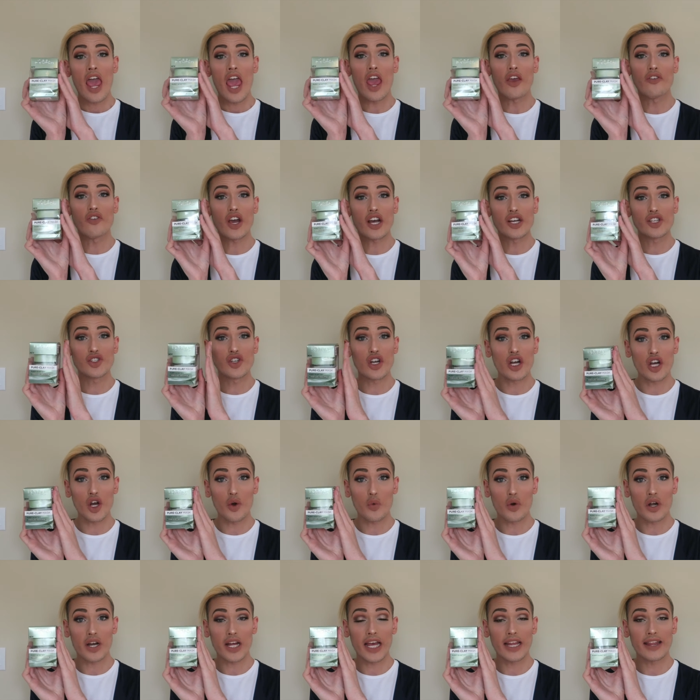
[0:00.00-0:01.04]
If you guys do not know
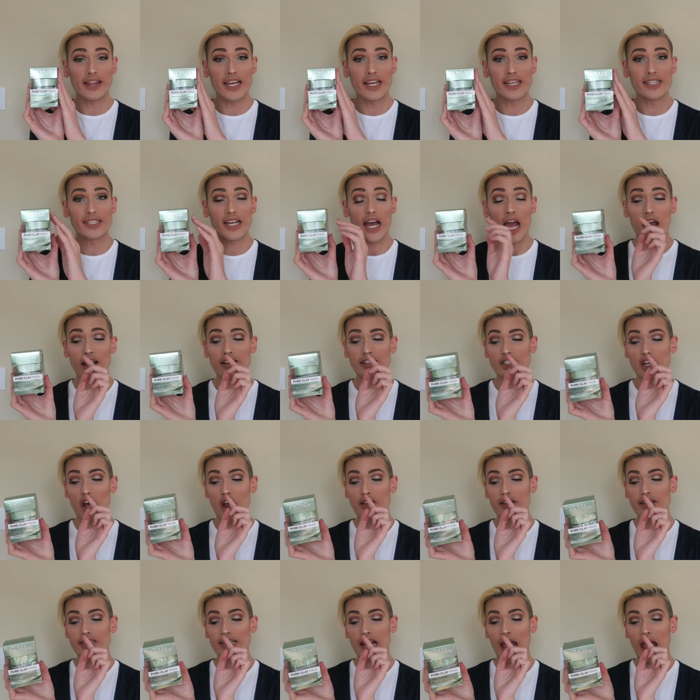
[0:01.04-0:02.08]
where to get this, I saw
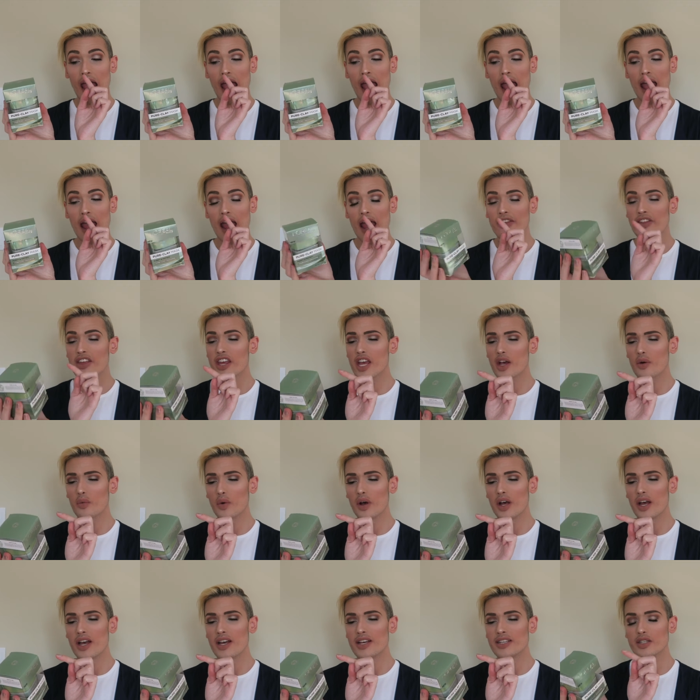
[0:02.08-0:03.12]
this at, I think it
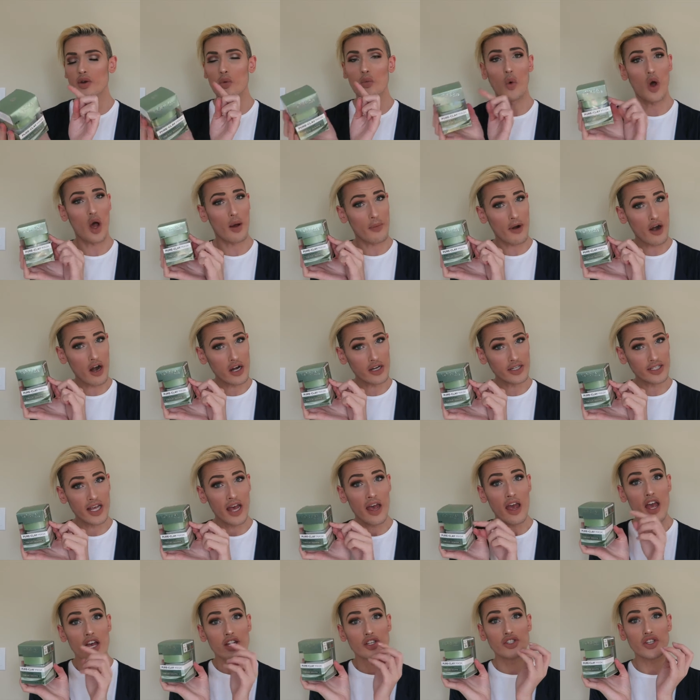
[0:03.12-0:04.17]
was Walmart.
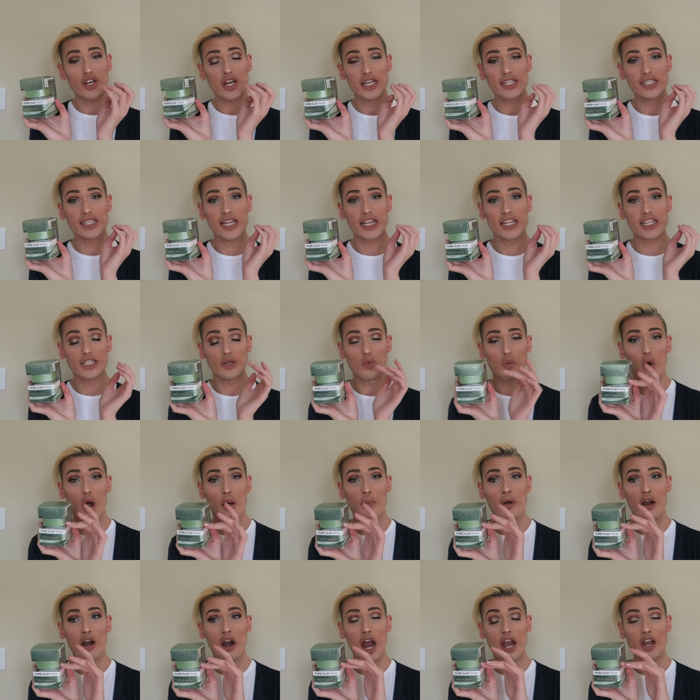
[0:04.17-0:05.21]
So you guys get this at
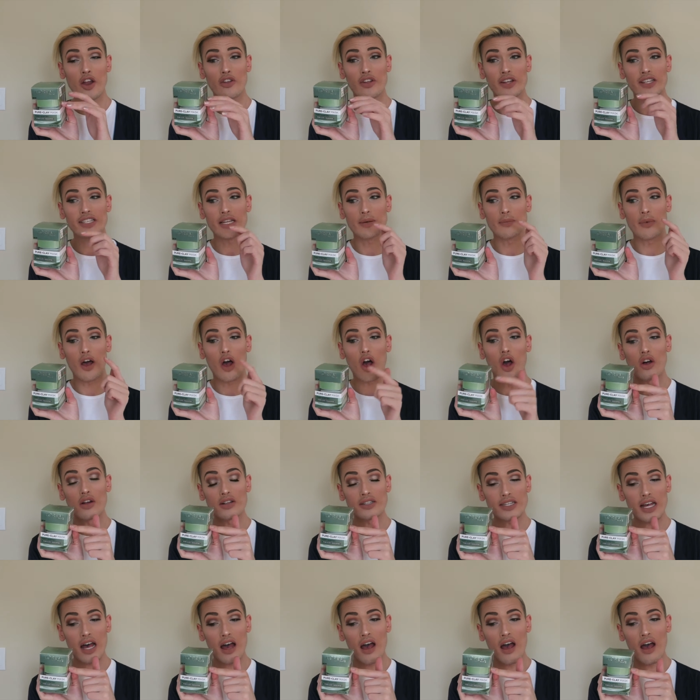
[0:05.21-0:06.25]
Walmart. I know they sell them at
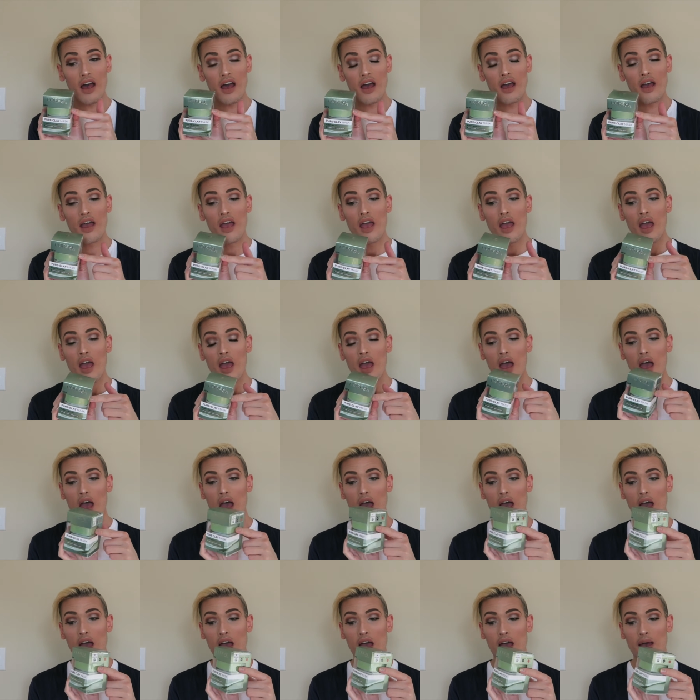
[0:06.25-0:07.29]
Ulta.
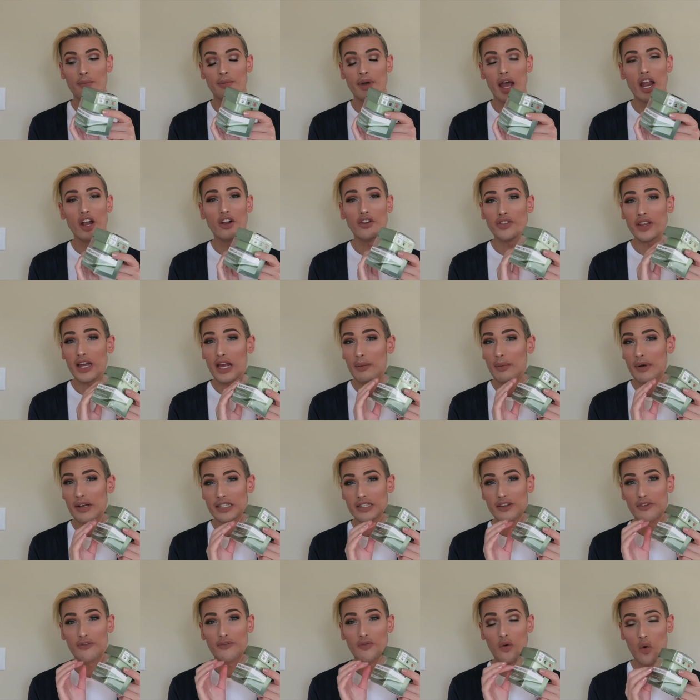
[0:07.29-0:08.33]
Um, I don't think
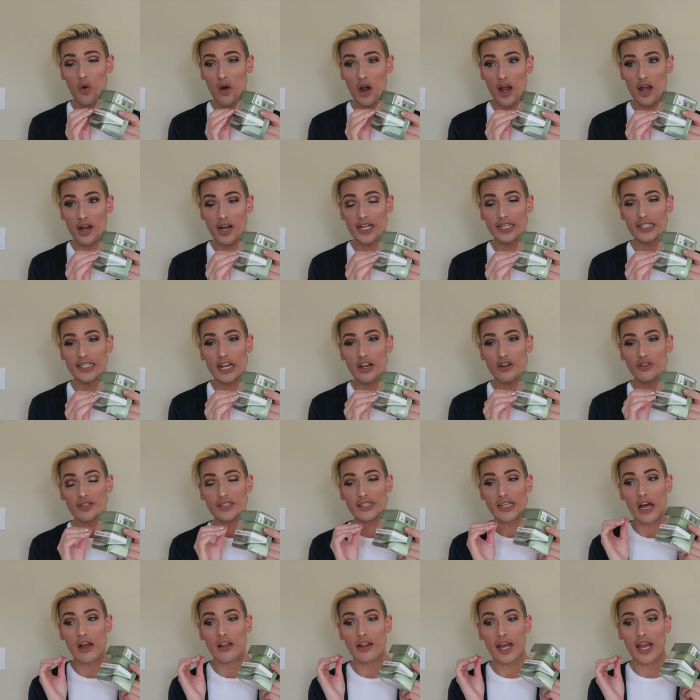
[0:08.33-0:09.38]
about Sephora because they don't
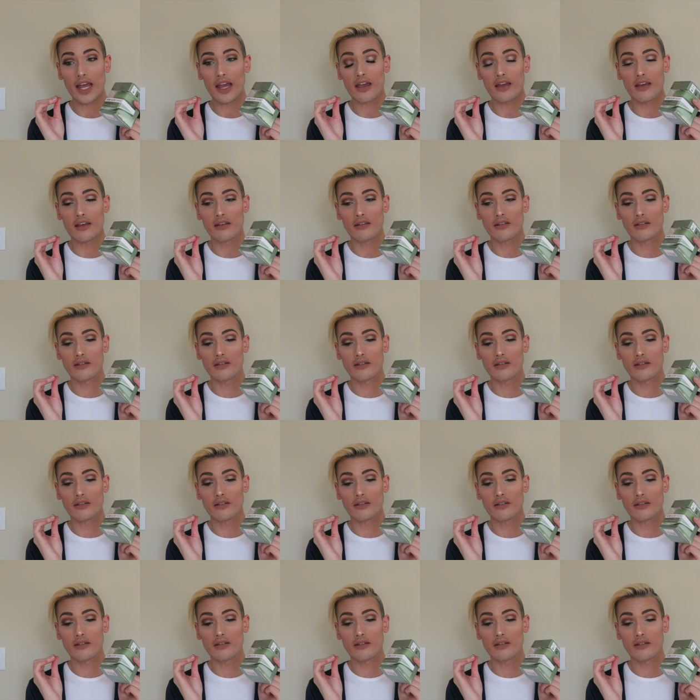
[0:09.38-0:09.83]
sell like